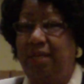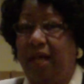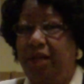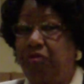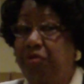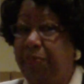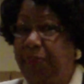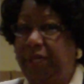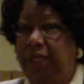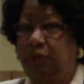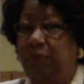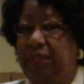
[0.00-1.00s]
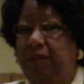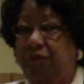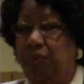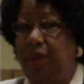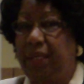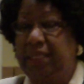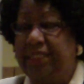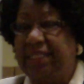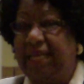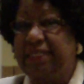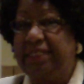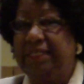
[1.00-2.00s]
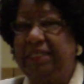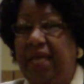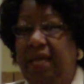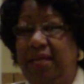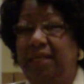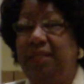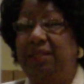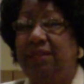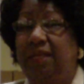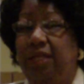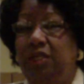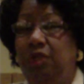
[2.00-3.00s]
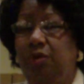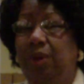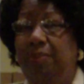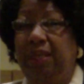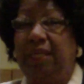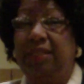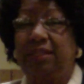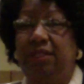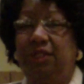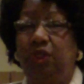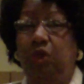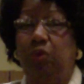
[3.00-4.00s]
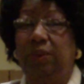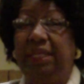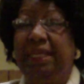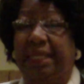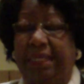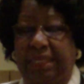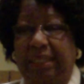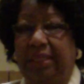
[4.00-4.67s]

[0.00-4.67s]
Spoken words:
not repeat what everyone else has said is that UMES is unique.